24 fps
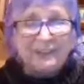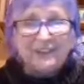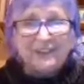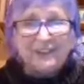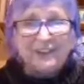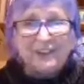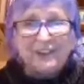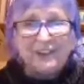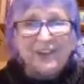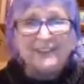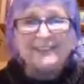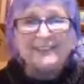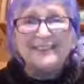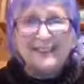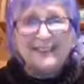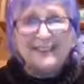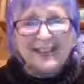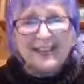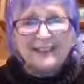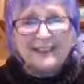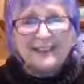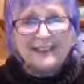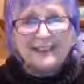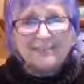to just
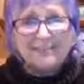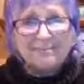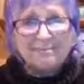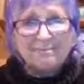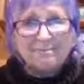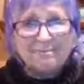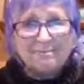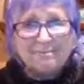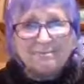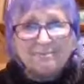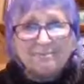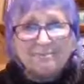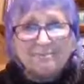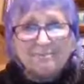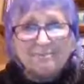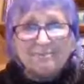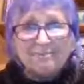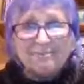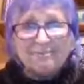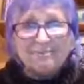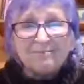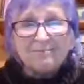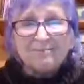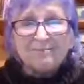sit.
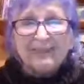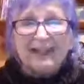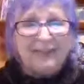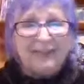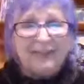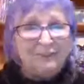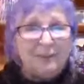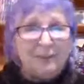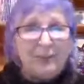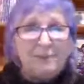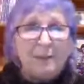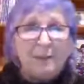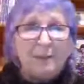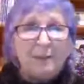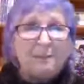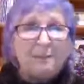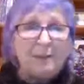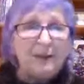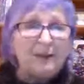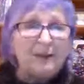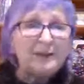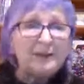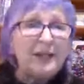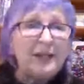Even in my
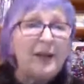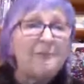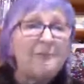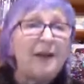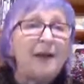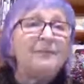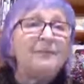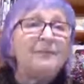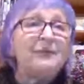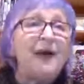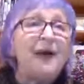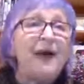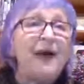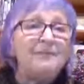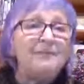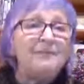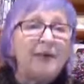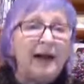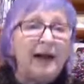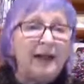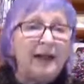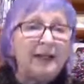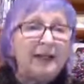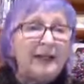prayer time, I've got
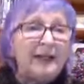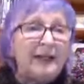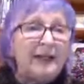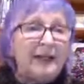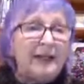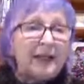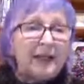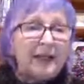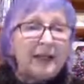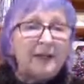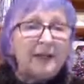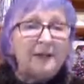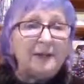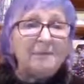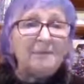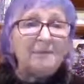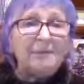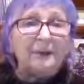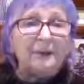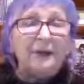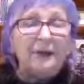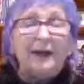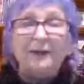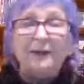my
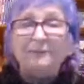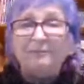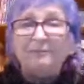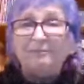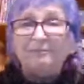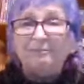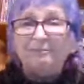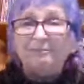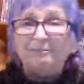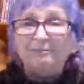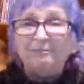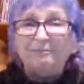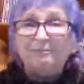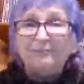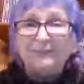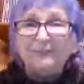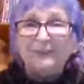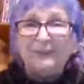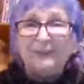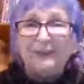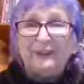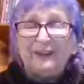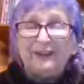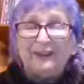input
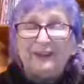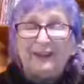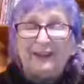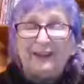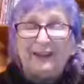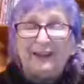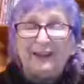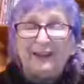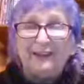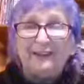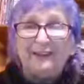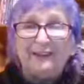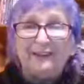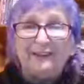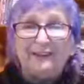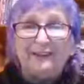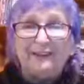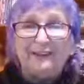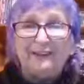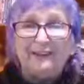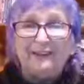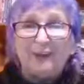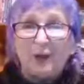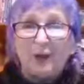with
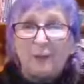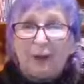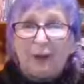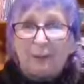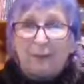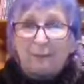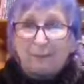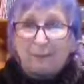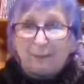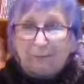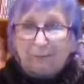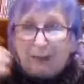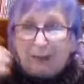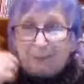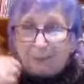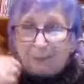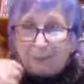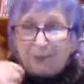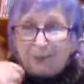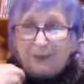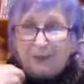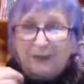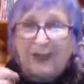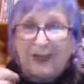my
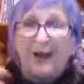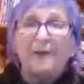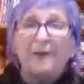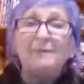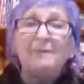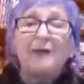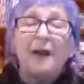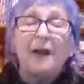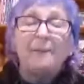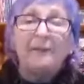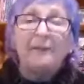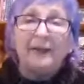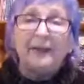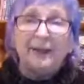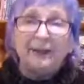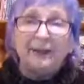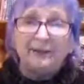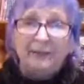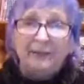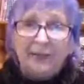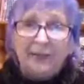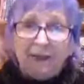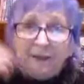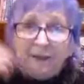prayer time coming
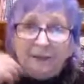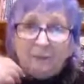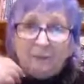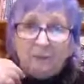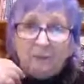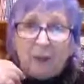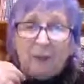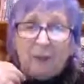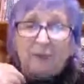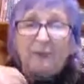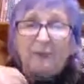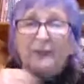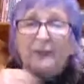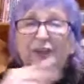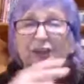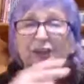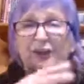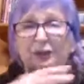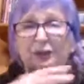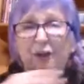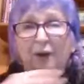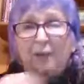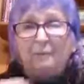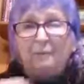in, whether
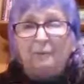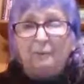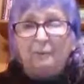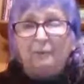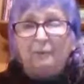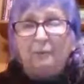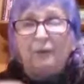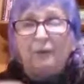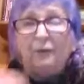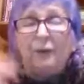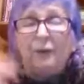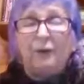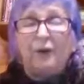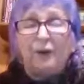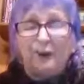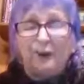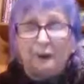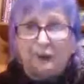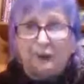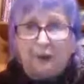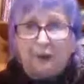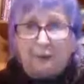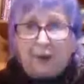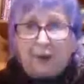it's from
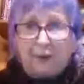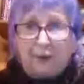words or